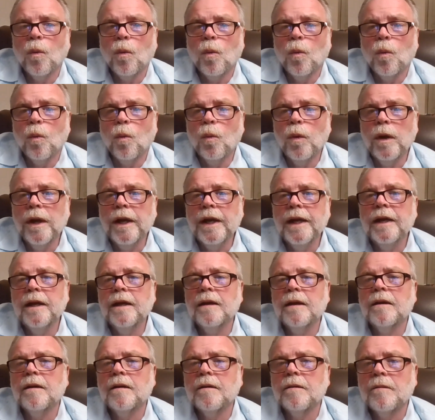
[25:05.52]
We,
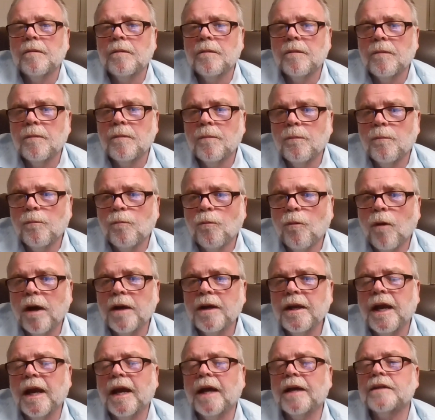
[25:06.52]
one
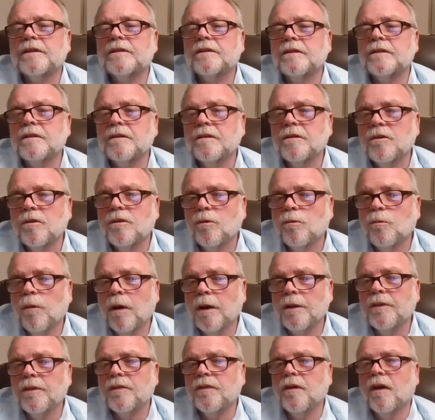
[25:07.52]
act,
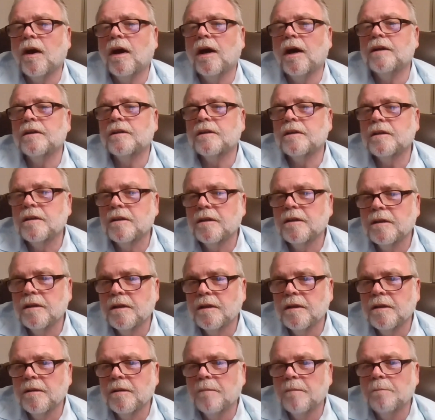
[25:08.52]
one thought,
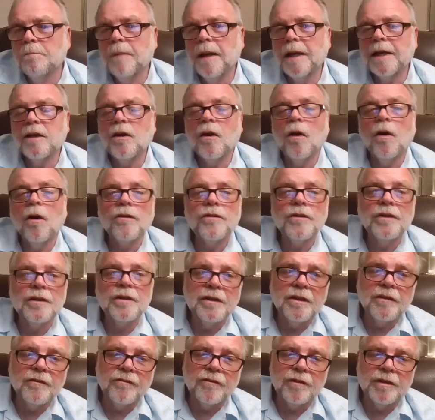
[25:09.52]
make all the
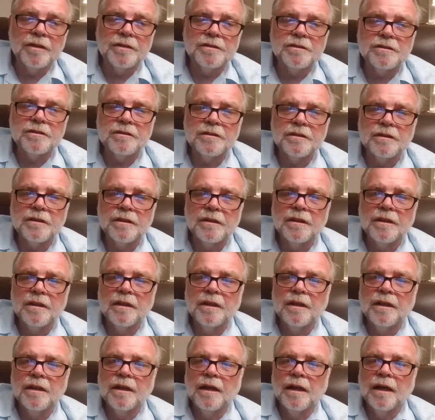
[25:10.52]
difference.
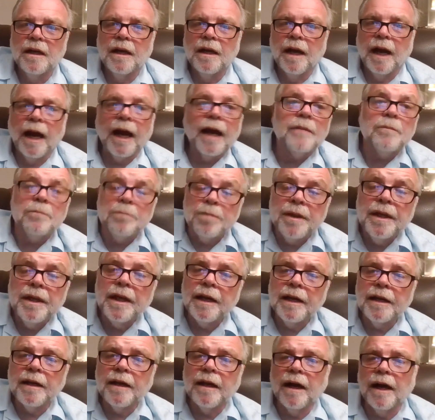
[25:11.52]
And
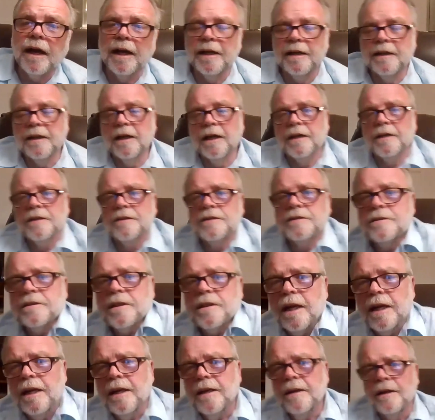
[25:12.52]
being
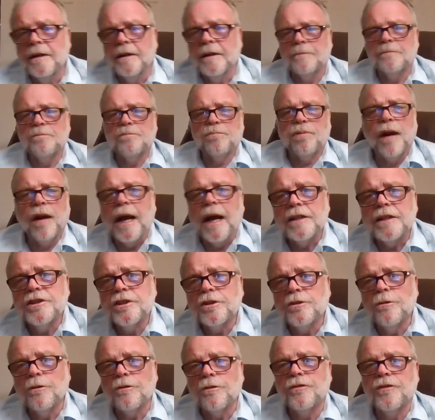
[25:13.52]
a
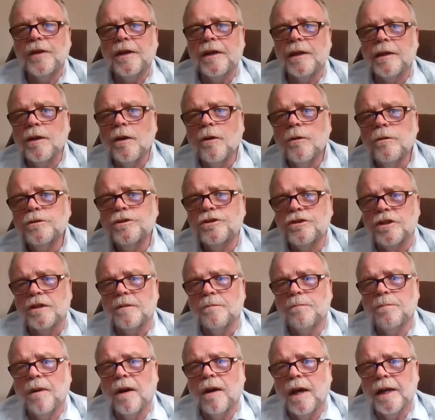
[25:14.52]
practical
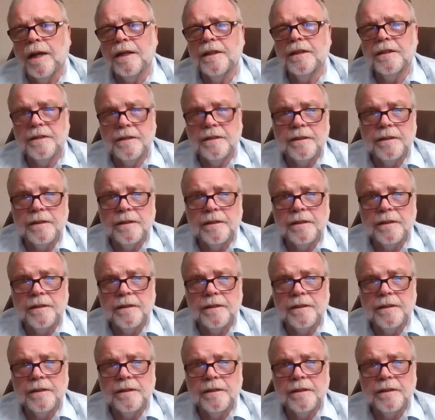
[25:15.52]
theologian by